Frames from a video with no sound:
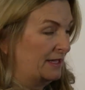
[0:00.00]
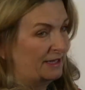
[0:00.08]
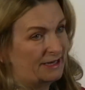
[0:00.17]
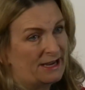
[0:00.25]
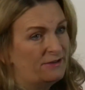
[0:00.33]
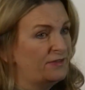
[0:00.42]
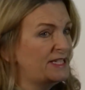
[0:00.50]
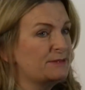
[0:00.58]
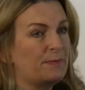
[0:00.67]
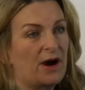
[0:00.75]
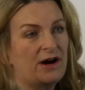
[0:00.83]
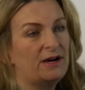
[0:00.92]
Now, every
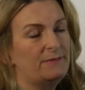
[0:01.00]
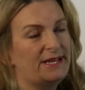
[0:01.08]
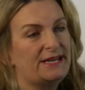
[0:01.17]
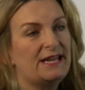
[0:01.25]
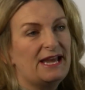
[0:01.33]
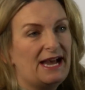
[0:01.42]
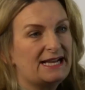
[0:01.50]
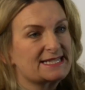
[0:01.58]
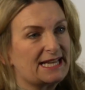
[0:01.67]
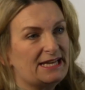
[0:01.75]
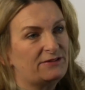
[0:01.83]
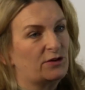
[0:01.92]
department has
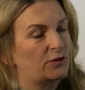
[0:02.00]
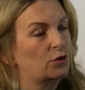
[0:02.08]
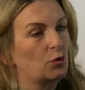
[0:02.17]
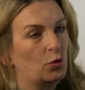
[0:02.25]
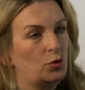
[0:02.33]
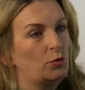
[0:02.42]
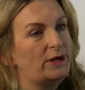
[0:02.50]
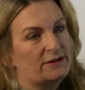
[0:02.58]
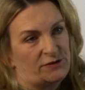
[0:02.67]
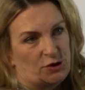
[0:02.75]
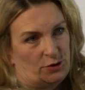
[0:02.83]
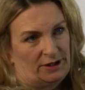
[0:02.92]
kind of got their own way of
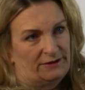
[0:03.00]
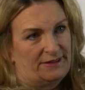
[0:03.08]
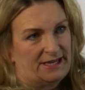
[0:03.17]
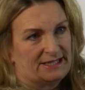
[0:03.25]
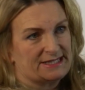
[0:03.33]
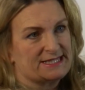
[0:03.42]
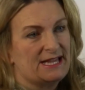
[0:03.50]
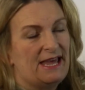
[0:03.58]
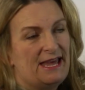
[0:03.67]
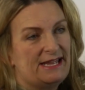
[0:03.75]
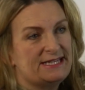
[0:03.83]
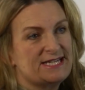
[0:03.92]
doing things
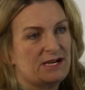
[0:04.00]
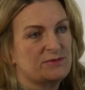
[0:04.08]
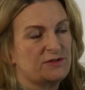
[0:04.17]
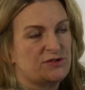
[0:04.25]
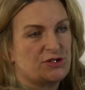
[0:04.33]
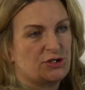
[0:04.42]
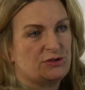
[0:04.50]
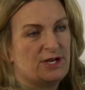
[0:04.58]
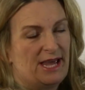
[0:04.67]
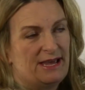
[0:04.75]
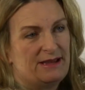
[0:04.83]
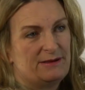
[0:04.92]
in terms of student
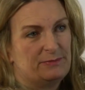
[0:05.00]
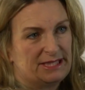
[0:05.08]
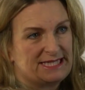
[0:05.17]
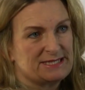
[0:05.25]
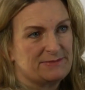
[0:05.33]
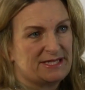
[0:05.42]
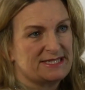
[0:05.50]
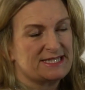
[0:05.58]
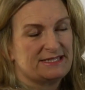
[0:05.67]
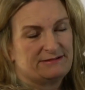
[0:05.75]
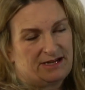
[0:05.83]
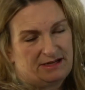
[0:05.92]
placements
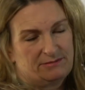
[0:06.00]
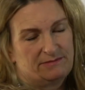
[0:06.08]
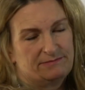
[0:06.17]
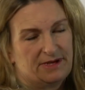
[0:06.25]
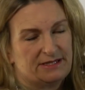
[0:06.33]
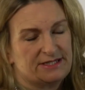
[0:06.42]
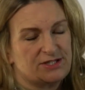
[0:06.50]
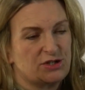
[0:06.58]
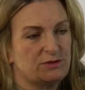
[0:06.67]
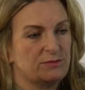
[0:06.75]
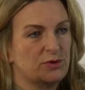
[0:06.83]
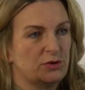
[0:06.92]
and
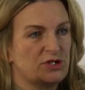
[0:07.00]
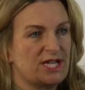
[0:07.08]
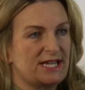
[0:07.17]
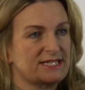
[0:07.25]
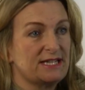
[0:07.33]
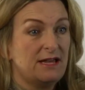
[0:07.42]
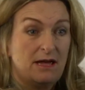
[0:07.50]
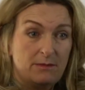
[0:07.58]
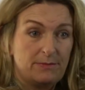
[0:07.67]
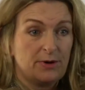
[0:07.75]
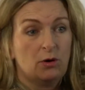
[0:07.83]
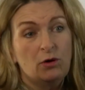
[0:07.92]
student projects,
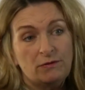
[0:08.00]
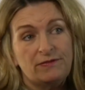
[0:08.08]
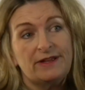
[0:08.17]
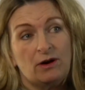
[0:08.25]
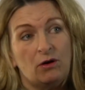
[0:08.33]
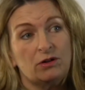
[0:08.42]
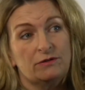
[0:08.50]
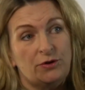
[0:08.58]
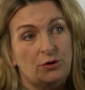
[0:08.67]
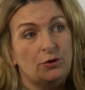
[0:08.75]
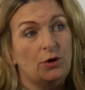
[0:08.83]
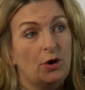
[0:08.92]
but hopefully all of
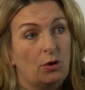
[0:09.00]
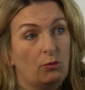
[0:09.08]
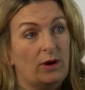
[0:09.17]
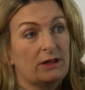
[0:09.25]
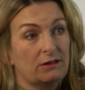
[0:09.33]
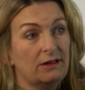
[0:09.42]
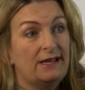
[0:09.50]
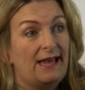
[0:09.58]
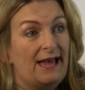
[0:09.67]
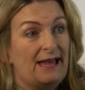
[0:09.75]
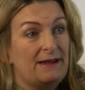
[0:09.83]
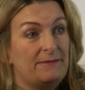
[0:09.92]
you will
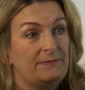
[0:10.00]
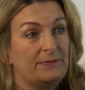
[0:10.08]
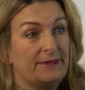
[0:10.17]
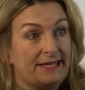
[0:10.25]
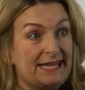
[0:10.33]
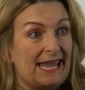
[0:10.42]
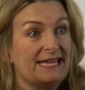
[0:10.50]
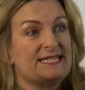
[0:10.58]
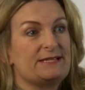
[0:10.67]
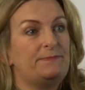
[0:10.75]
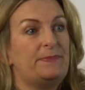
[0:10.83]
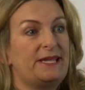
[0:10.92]
get
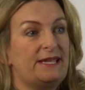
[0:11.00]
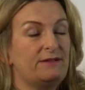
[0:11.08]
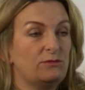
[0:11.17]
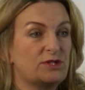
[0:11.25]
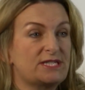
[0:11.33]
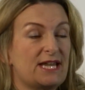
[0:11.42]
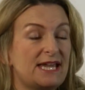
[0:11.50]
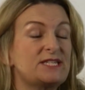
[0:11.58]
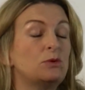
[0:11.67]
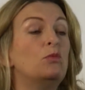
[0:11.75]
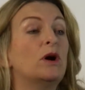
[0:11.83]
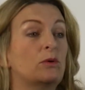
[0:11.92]
to
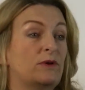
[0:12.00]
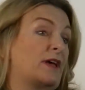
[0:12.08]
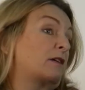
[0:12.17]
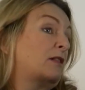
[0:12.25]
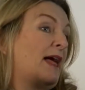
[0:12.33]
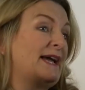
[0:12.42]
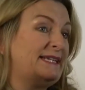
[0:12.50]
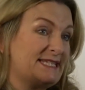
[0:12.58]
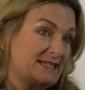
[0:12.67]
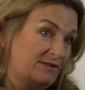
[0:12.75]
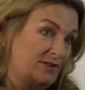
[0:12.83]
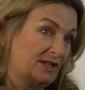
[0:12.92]
work with a client,
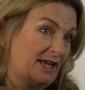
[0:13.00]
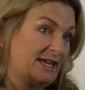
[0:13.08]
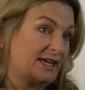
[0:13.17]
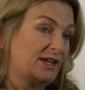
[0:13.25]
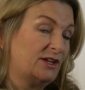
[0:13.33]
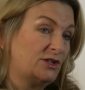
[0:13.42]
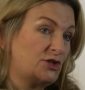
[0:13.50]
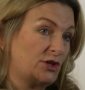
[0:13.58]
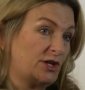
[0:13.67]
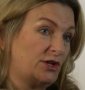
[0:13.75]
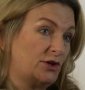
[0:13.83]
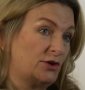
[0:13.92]
if you like,
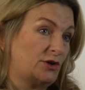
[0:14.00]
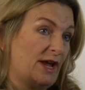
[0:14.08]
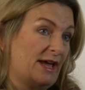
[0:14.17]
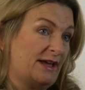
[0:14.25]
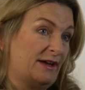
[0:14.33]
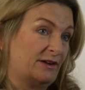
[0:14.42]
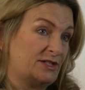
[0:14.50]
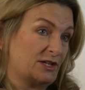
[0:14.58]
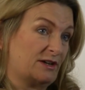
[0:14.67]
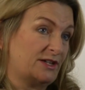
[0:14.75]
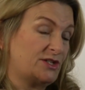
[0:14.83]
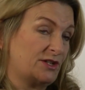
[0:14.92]
during your
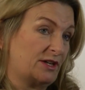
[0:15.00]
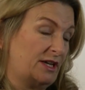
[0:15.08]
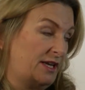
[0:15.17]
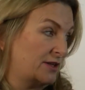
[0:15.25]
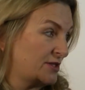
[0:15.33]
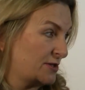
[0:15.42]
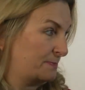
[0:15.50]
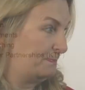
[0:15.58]
undergraduate careers.